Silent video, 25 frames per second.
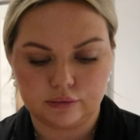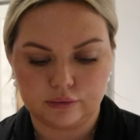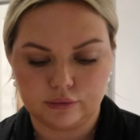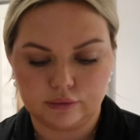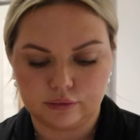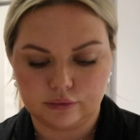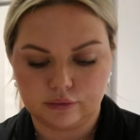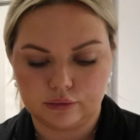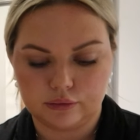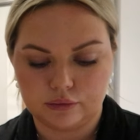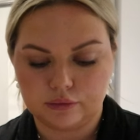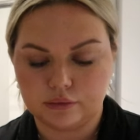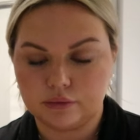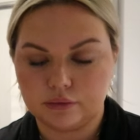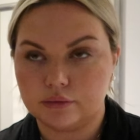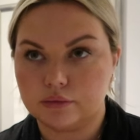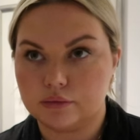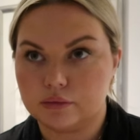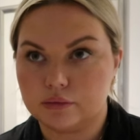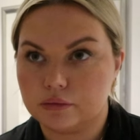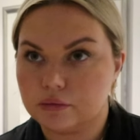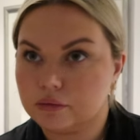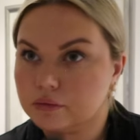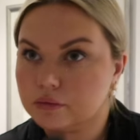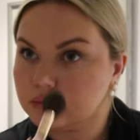
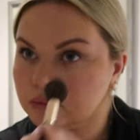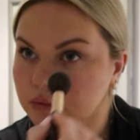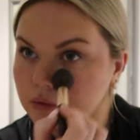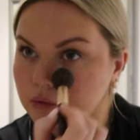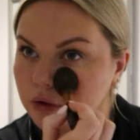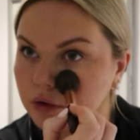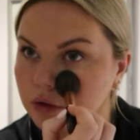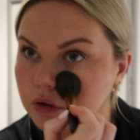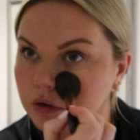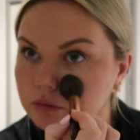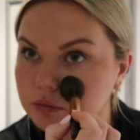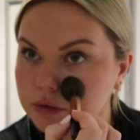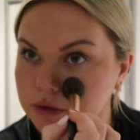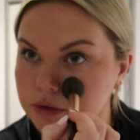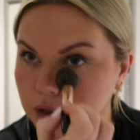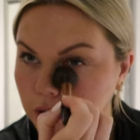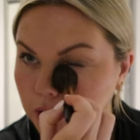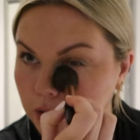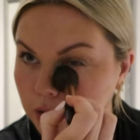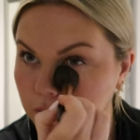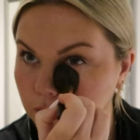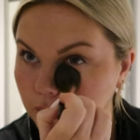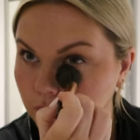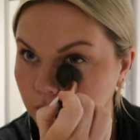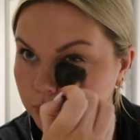Mm.
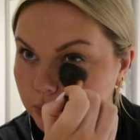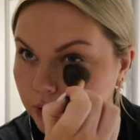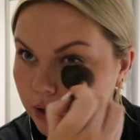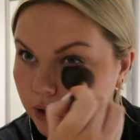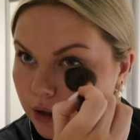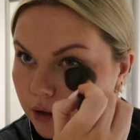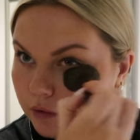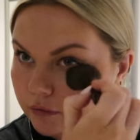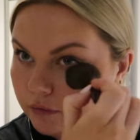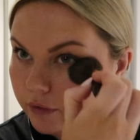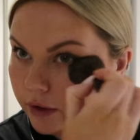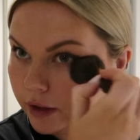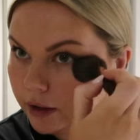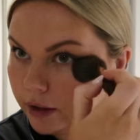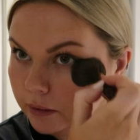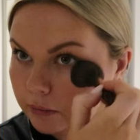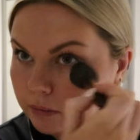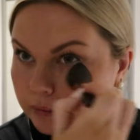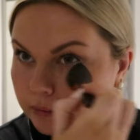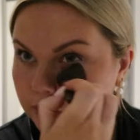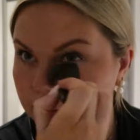okay hope so. lovely.